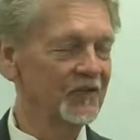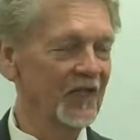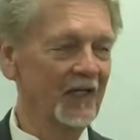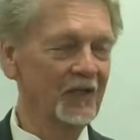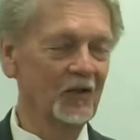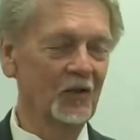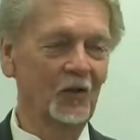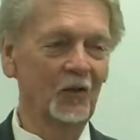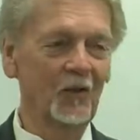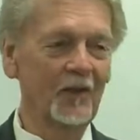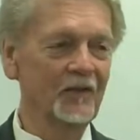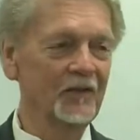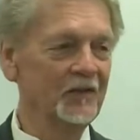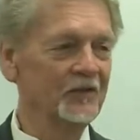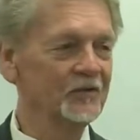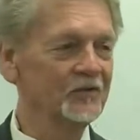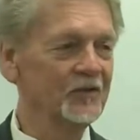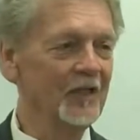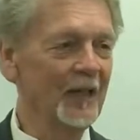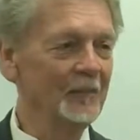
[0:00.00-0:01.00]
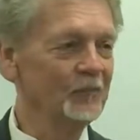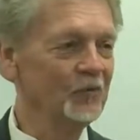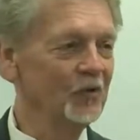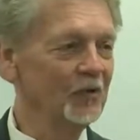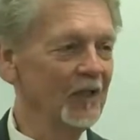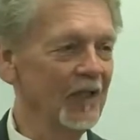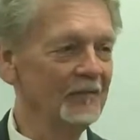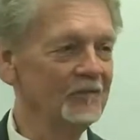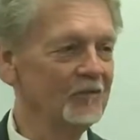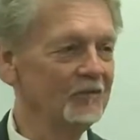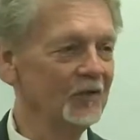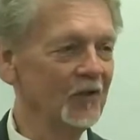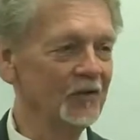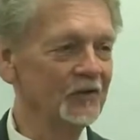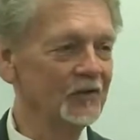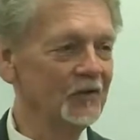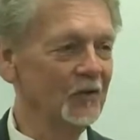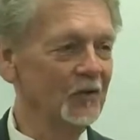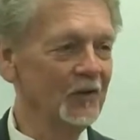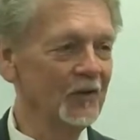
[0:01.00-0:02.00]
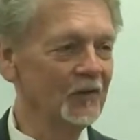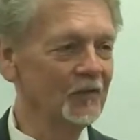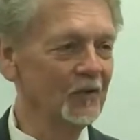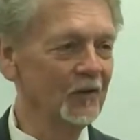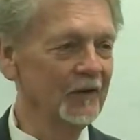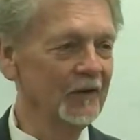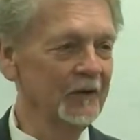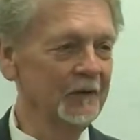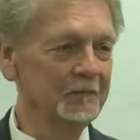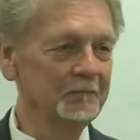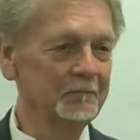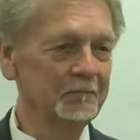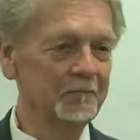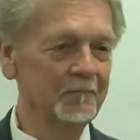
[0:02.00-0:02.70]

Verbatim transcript: 2 Corinthians chapter 11, verse 2 and 3.